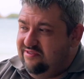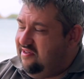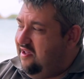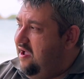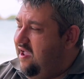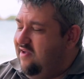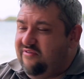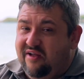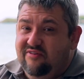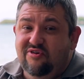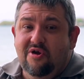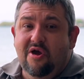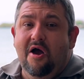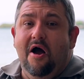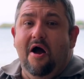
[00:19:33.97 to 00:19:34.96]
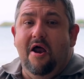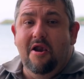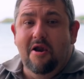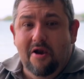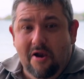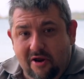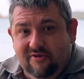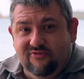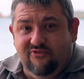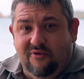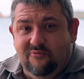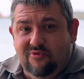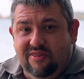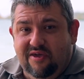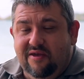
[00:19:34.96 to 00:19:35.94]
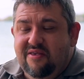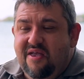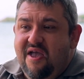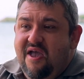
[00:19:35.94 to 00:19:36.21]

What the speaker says: So I have had a lot of fun with it.